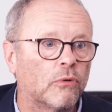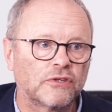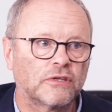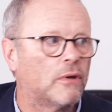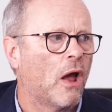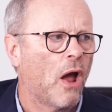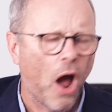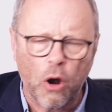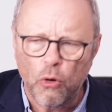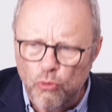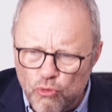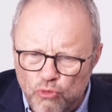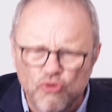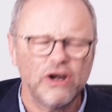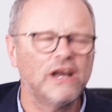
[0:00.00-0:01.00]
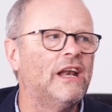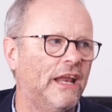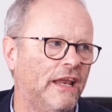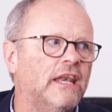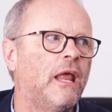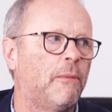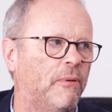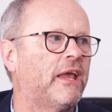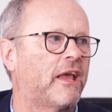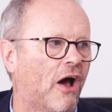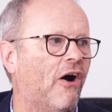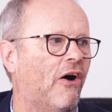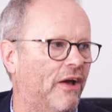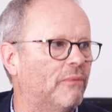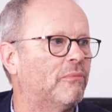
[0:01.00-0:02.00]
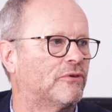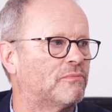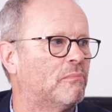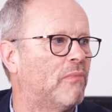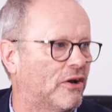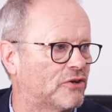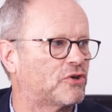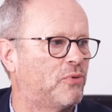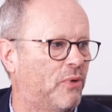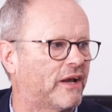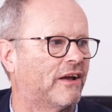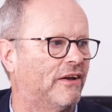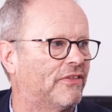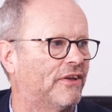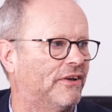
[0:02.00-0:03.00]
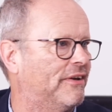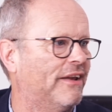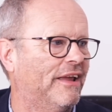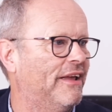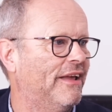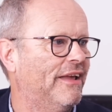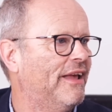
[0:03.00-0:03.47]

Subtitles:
it was a really nippy car. It was much quicker than